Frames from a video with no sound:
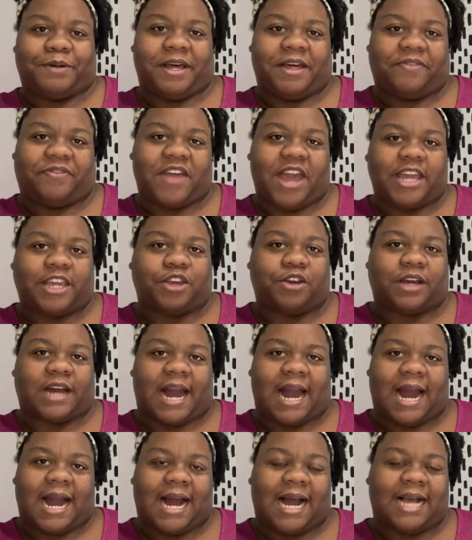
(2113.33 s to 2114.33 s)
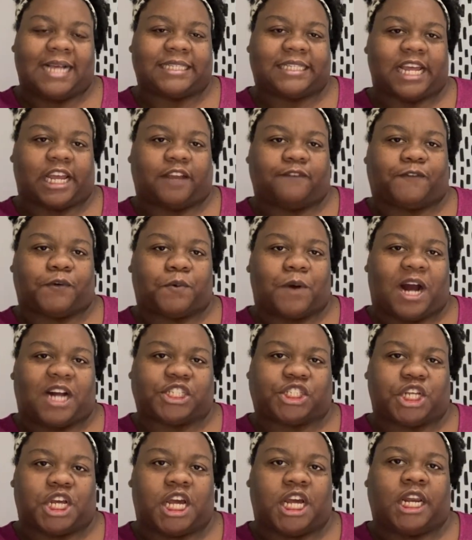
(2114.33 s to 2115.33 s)
But thank you guys. Thank you for
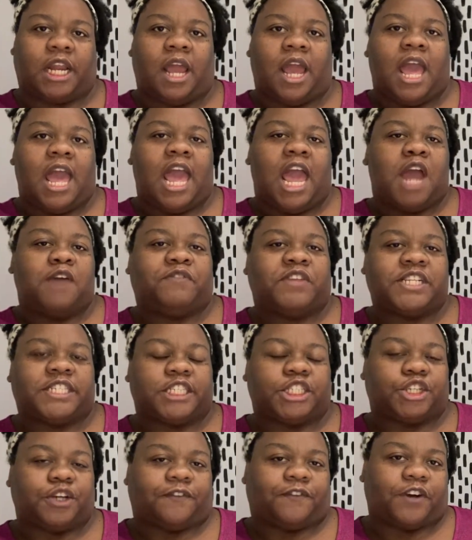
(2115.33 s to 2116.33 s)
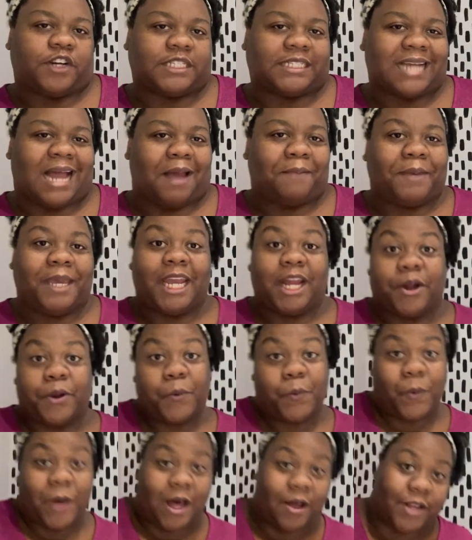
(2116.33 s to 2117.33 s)
watching. If this is your first time
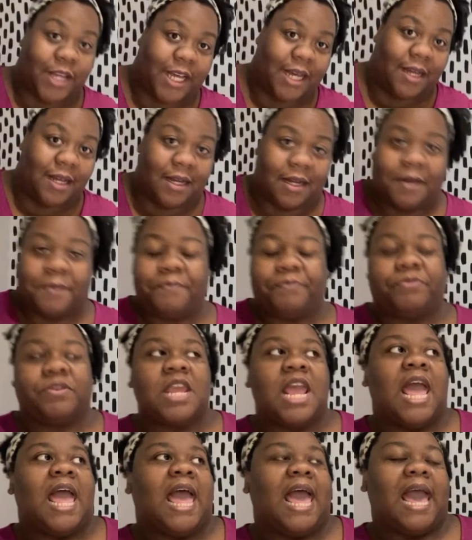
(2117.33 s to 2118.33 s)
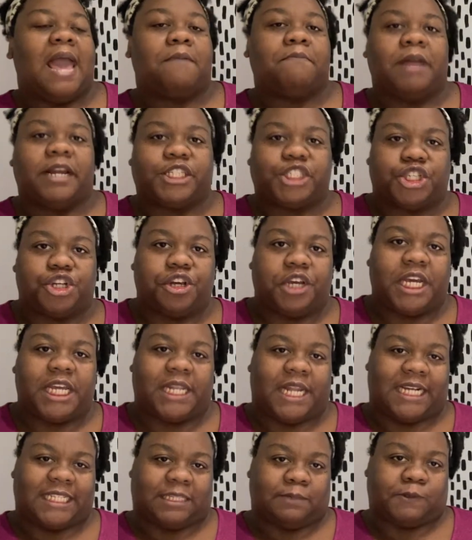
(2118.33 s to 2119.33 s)
here, welcome. And make sure you hit
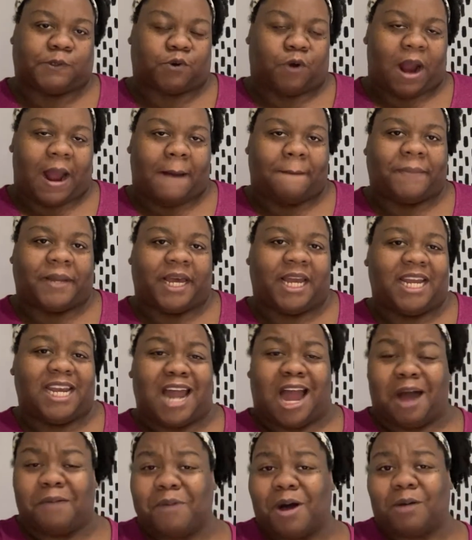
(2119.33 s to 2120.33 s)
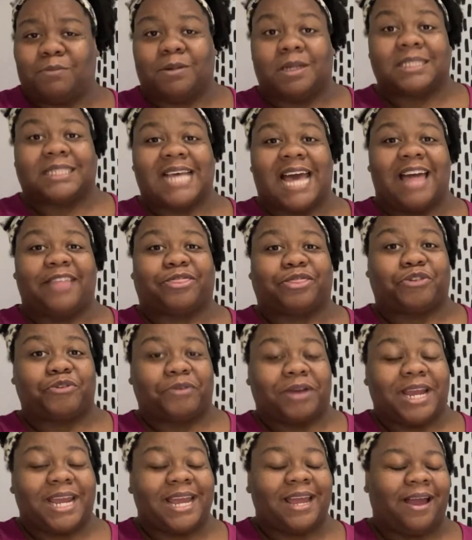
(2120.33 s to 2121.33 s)
that subscribe button. I'm almost at
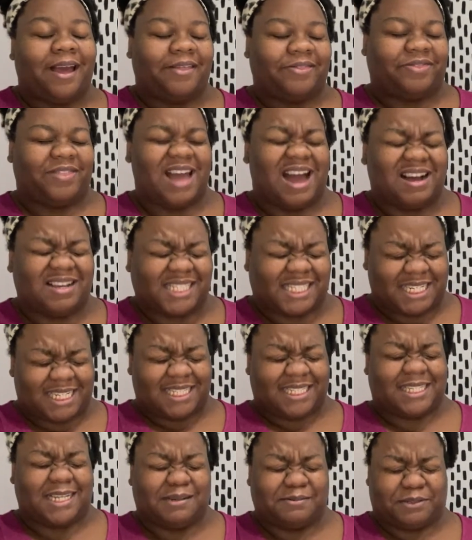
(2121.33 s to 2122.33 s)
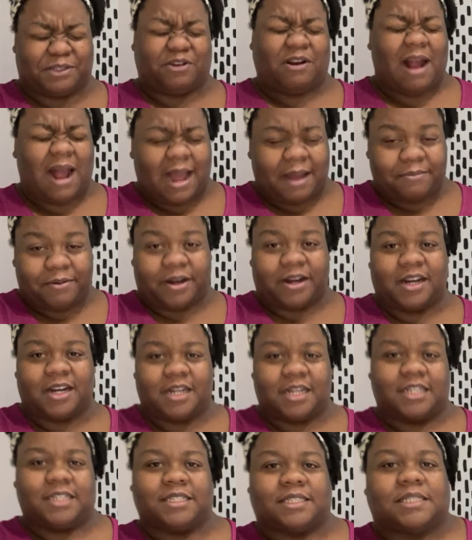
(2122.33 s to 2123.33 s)
3,000
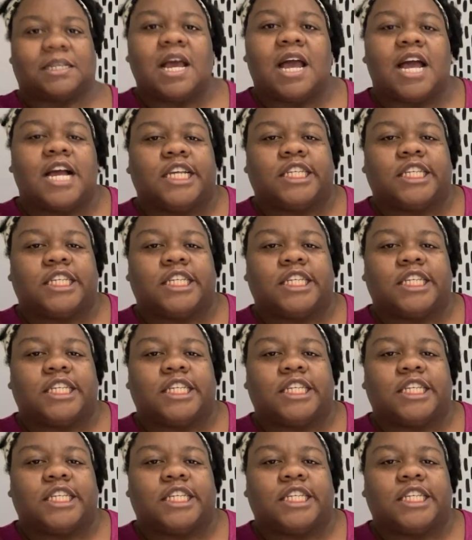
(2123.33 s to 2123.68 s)
subscribers.